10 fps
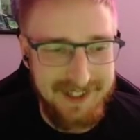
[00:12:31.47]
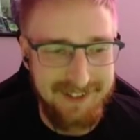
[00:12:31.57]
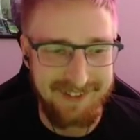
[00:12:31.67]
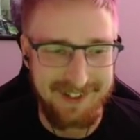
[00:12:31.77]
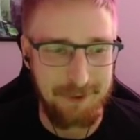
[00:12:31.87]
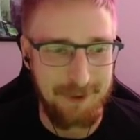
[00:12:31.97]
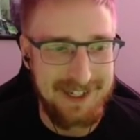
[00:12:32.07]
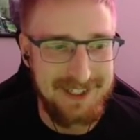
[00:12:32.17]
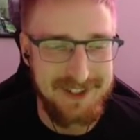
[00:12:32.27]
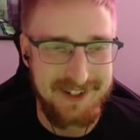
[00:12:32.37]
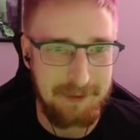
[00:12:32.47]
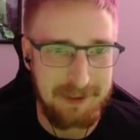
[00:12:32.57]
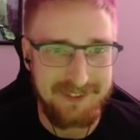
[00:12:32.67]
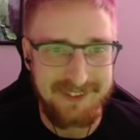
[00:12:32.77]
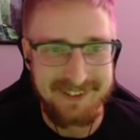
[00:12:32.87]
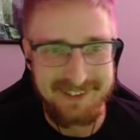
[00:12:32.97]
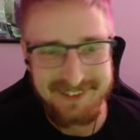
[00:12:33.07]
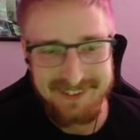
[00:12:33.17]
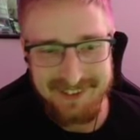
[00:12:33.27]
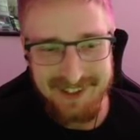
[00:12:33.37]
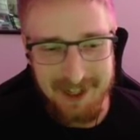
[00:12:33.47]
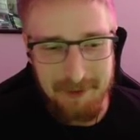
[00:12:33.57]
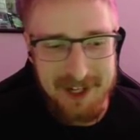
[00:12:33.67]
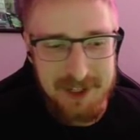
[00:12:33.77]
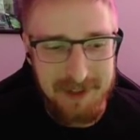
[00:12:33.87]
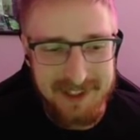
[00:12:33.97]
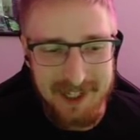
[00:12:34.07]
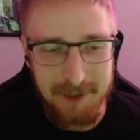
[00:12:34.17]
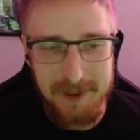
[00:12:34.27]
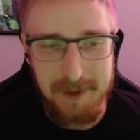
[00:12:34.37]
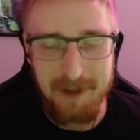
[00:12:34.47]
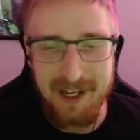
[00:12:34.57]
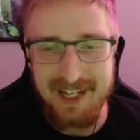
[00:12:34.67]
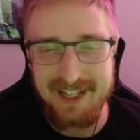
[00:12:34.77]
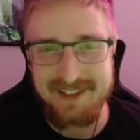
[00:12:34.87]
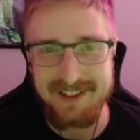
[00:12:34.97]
get like a ranged W. Like imagine my W, but it has